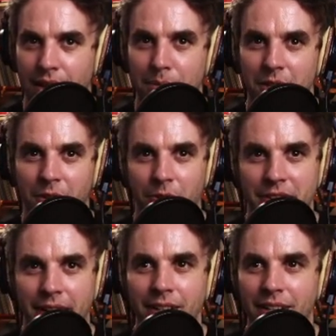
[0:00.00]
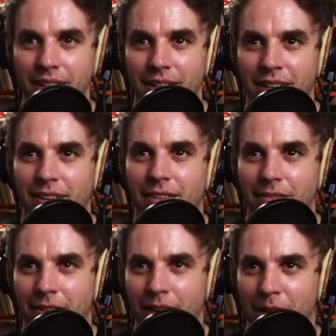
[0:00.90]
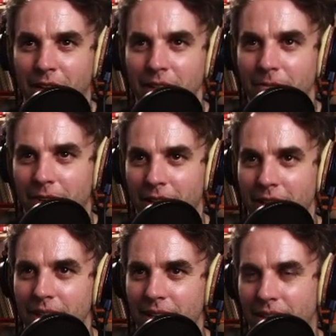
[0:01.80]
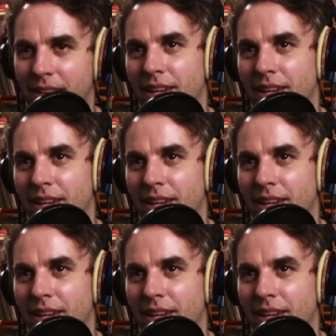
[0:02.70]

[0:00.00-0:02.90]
Captured the whole center. Very good, very good.